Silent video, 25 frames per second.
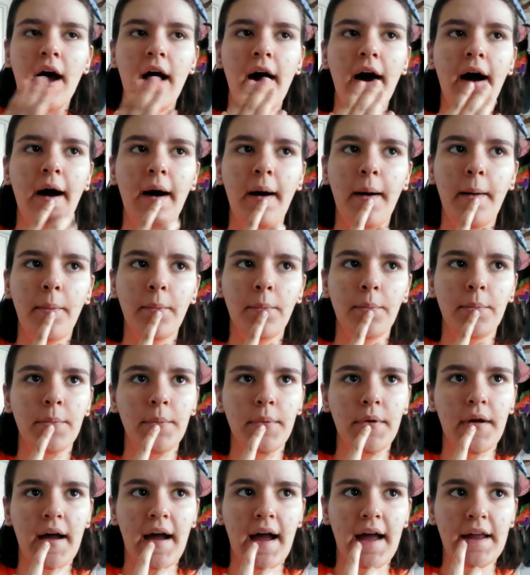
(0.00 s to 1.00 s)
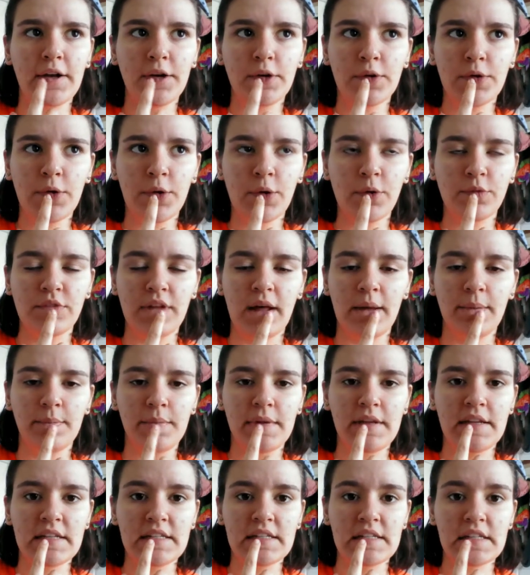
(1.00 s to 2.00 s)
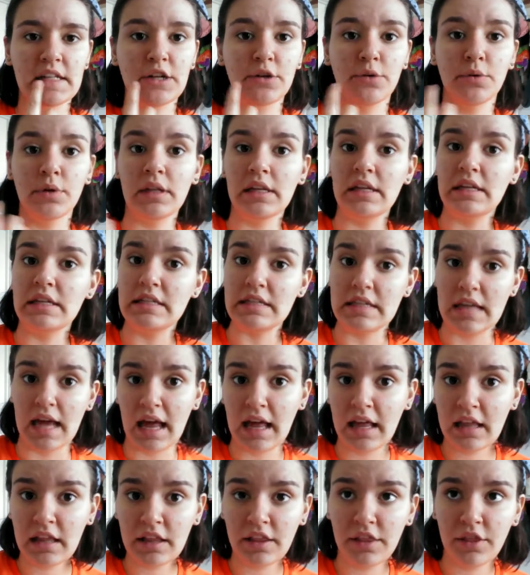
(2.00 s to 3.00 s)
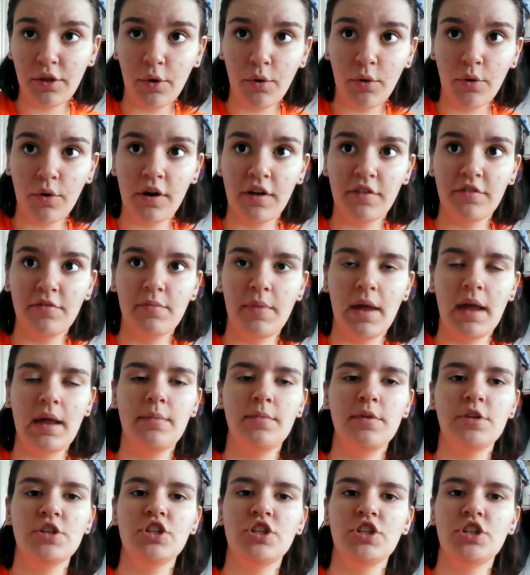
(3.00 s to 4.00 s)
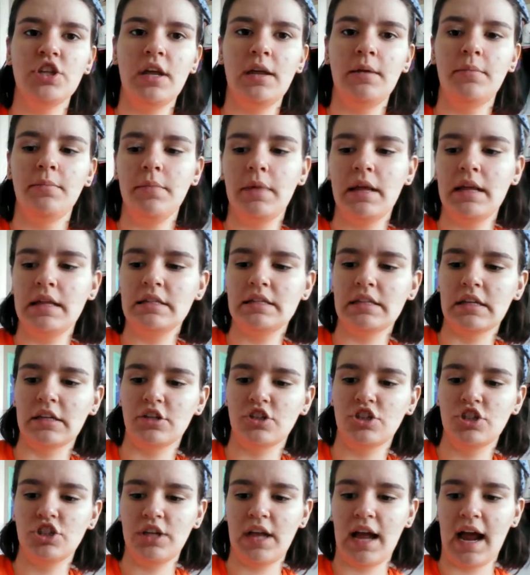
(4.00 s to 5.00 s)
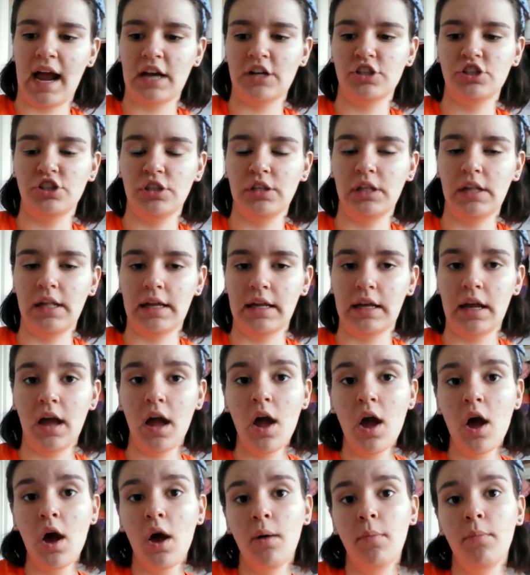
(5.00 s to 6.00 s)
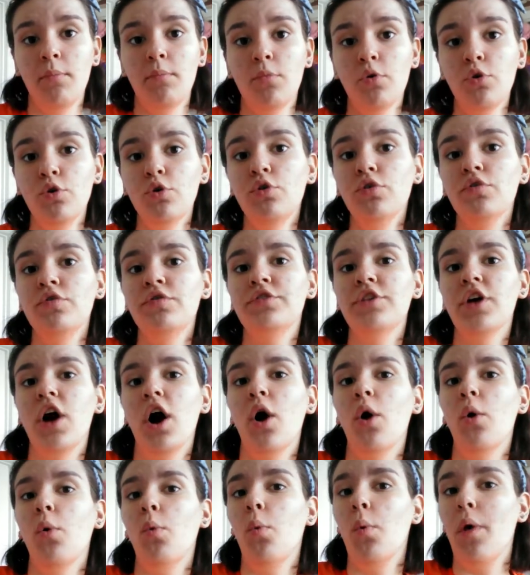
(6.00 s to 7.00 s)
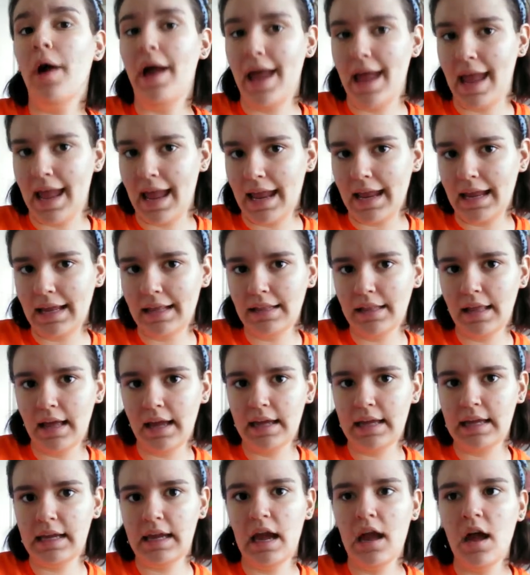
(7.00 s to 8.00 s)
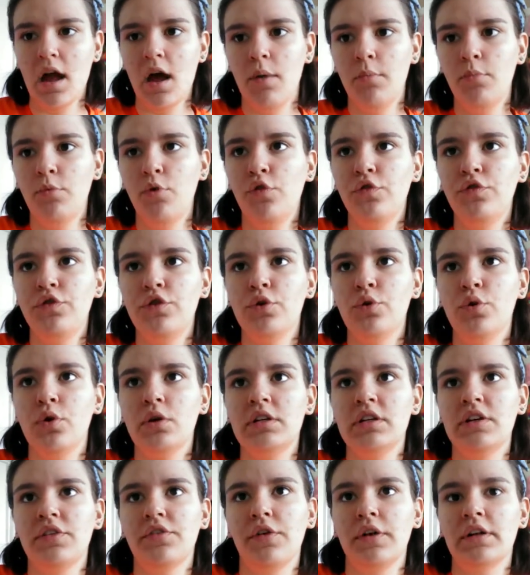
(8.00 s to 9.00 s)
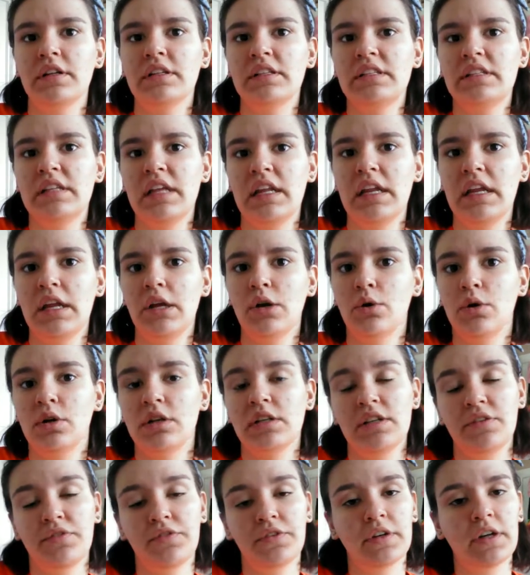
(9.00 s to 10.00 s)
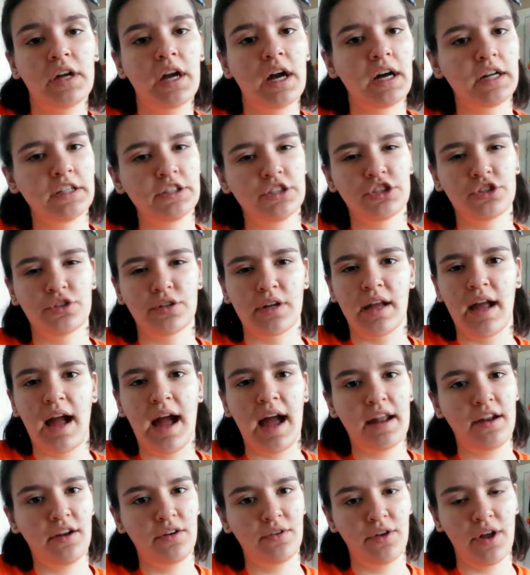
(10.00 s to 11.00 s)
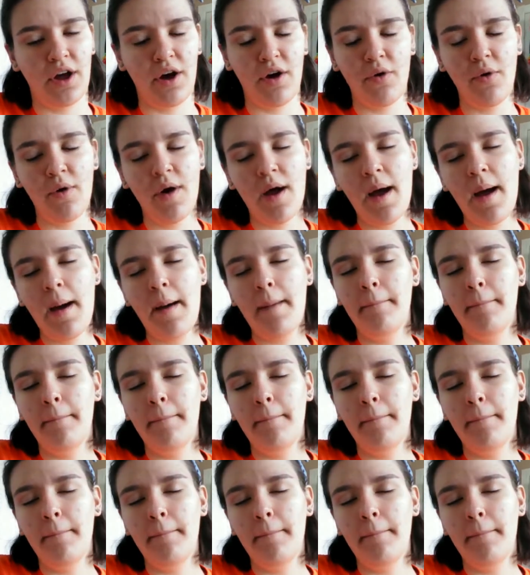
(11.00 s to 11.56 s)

I don't know if that means literally death, or if maybe it means like she actually like moved away, like moved to a different city or a different country. I don't know.